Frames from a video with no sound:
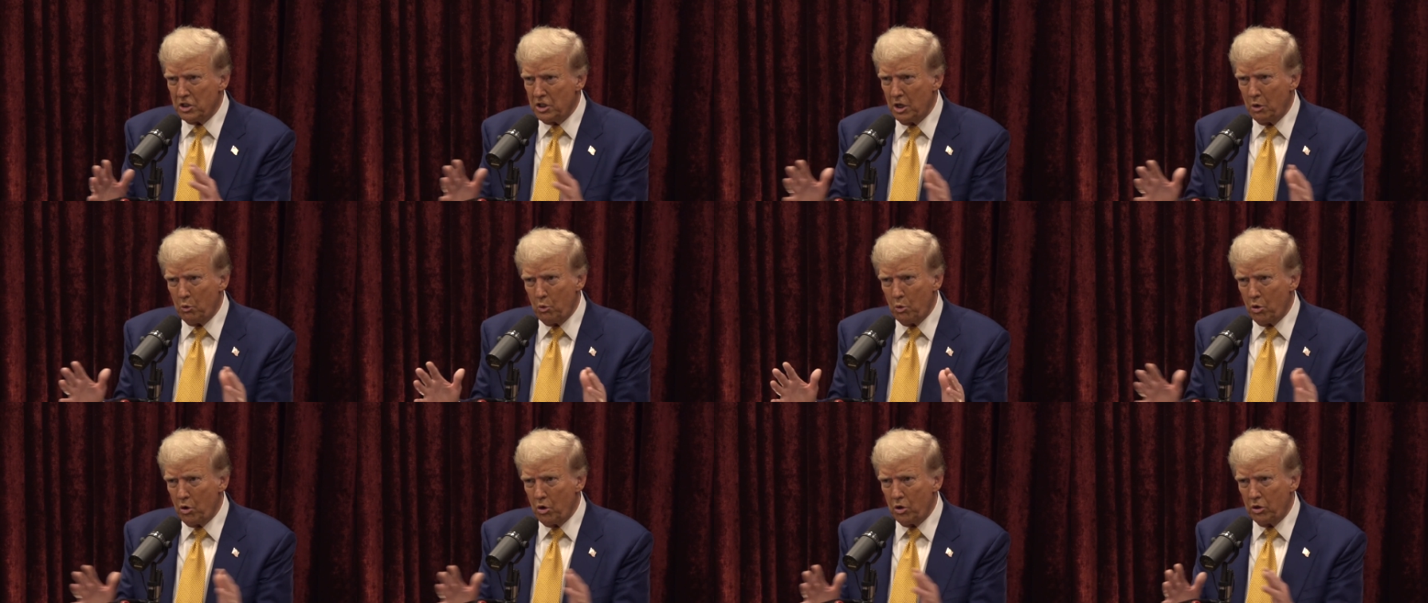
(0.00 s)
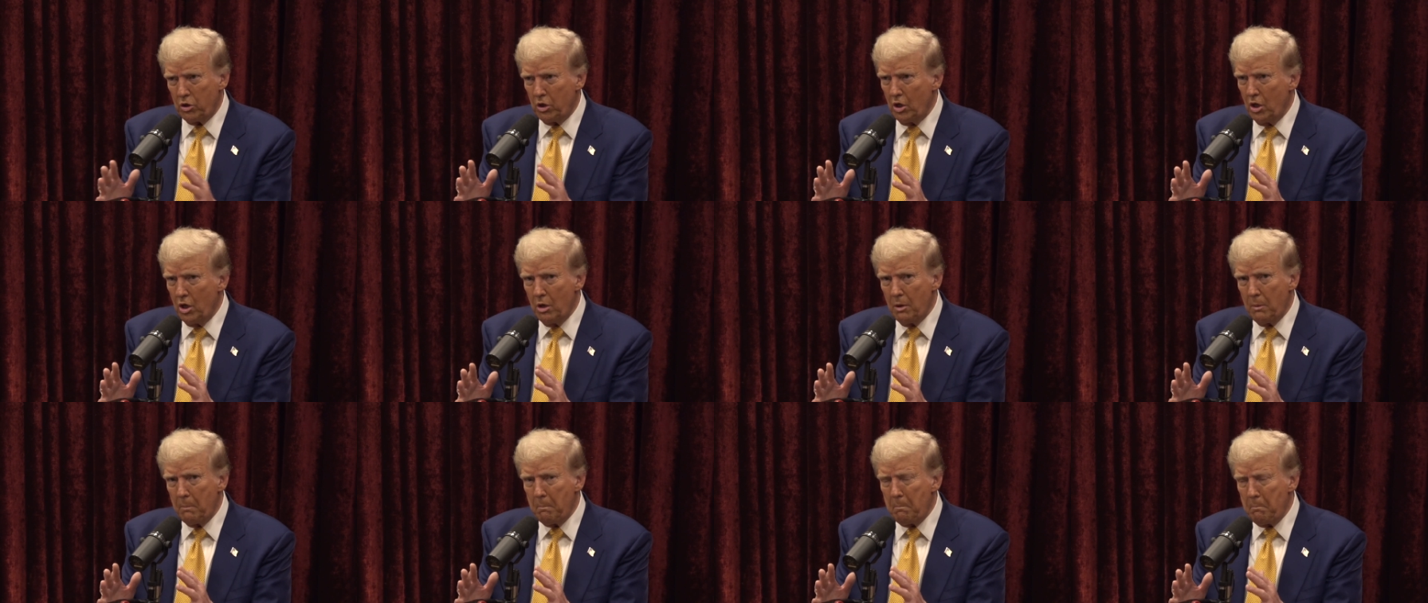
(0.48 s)
They're worth
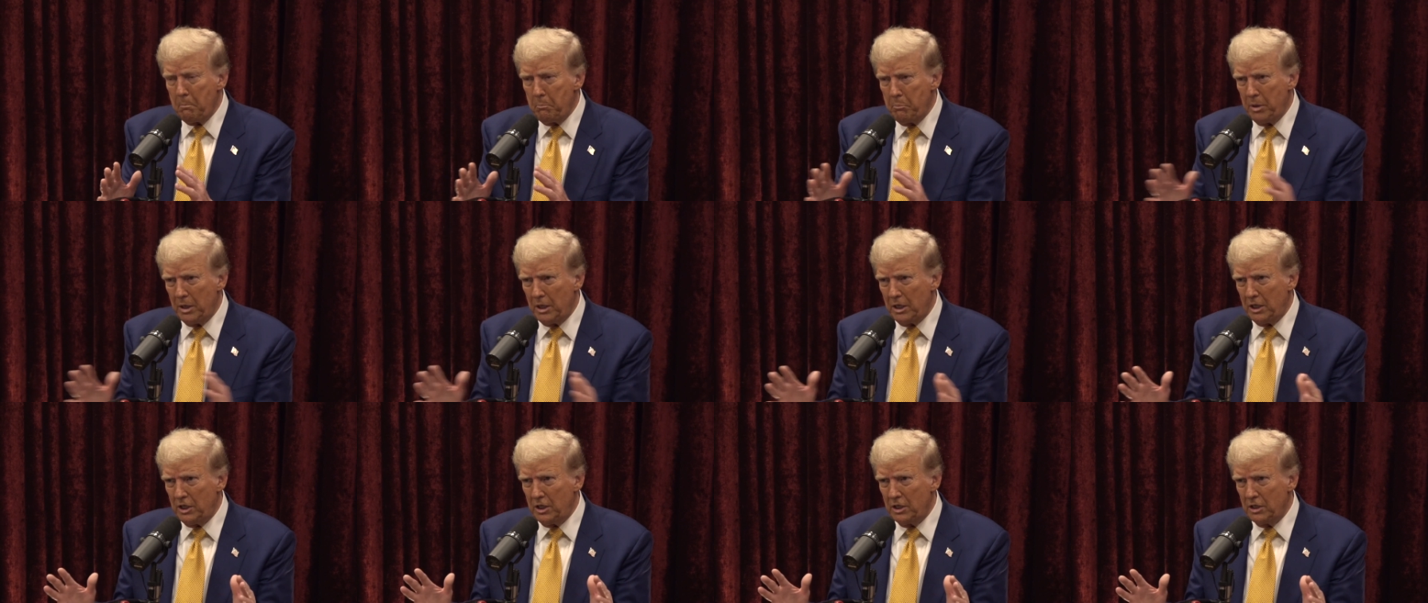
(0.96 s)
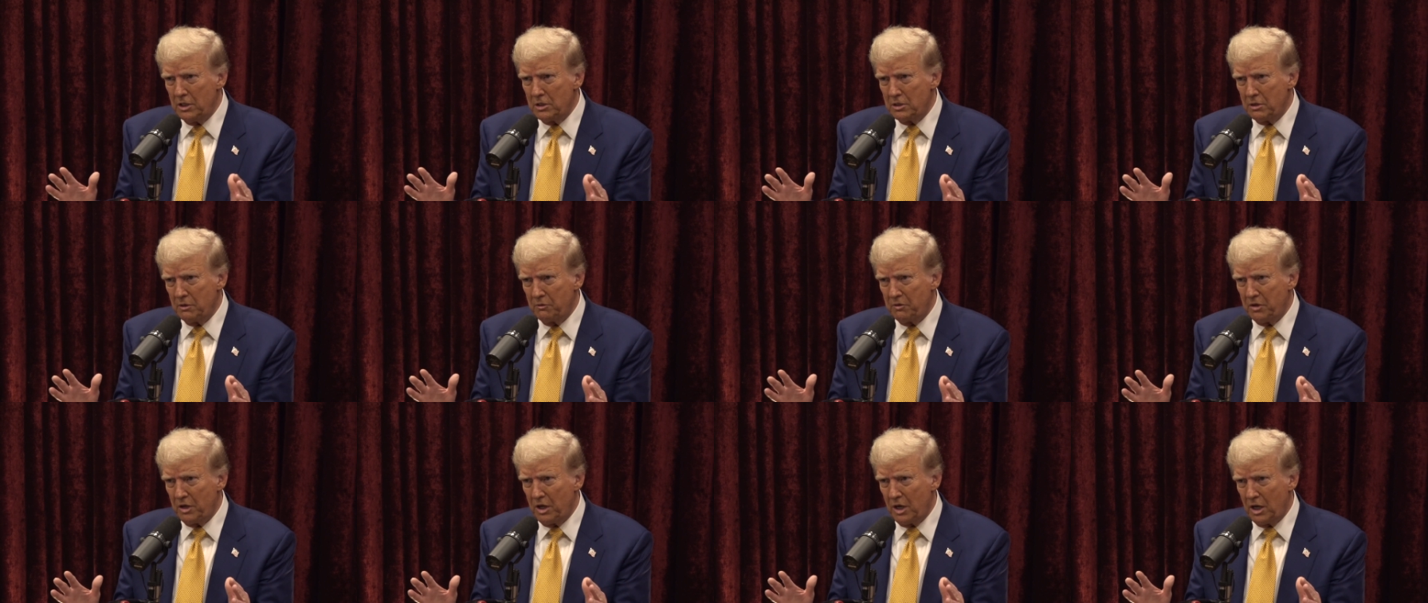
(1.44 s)
billions
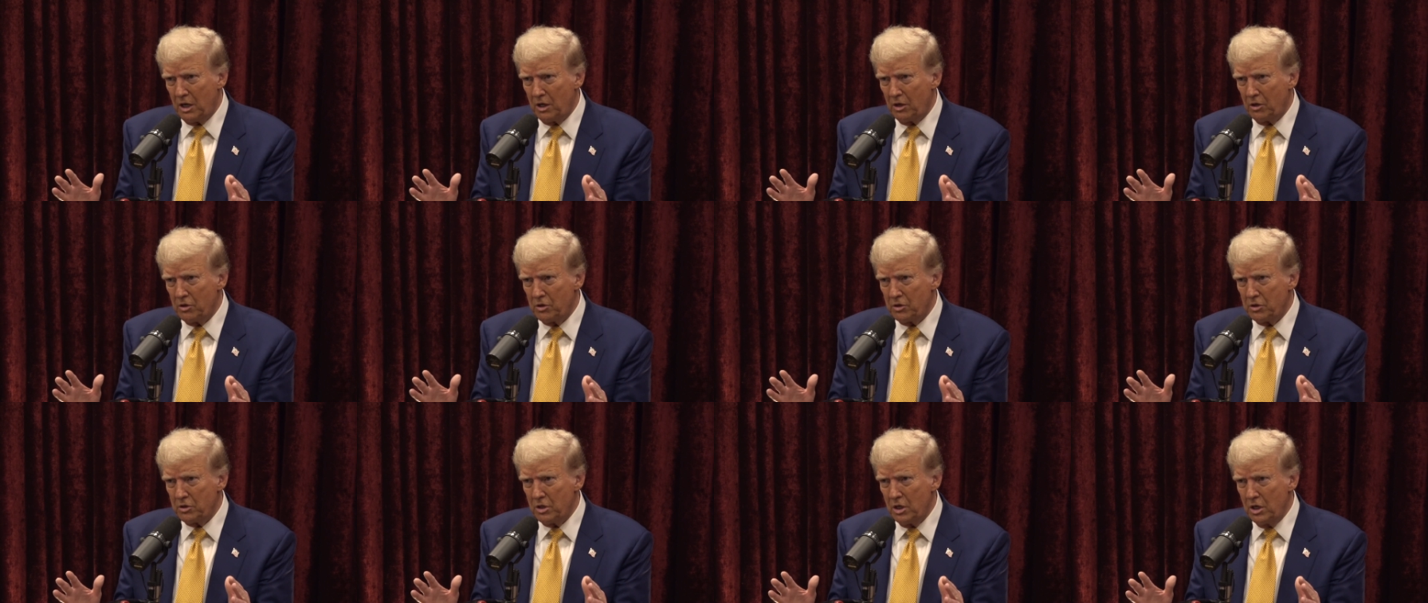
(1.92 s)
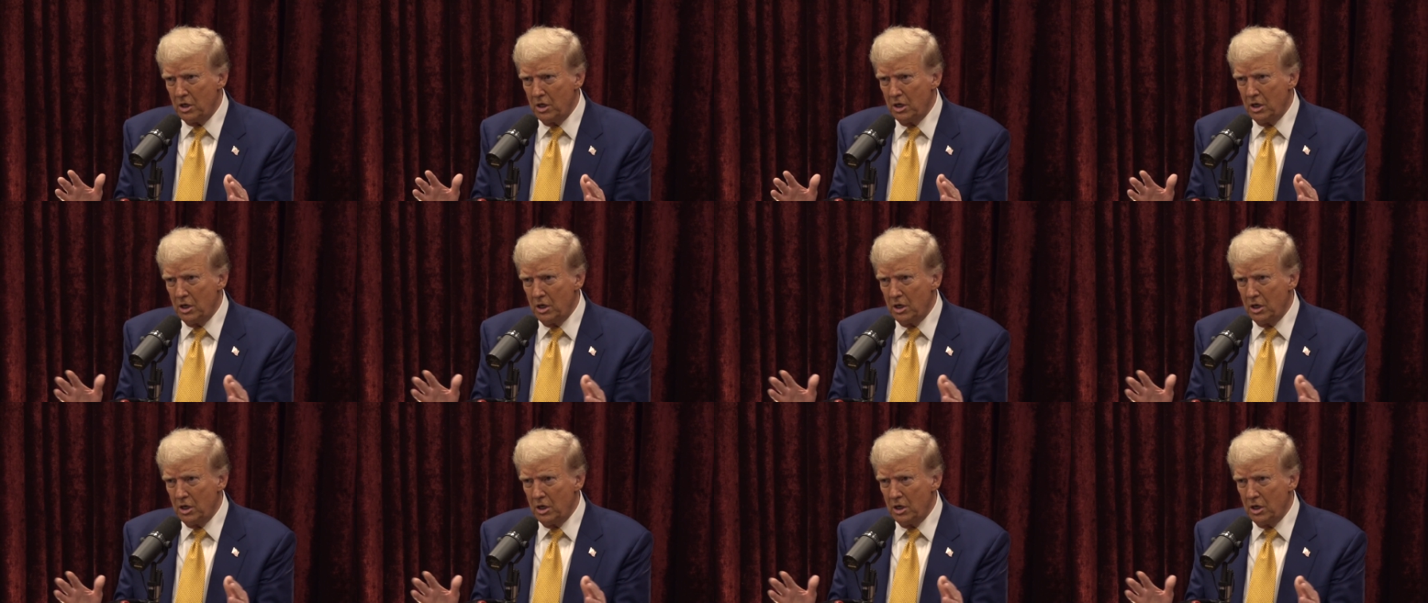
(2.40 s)
of dollars.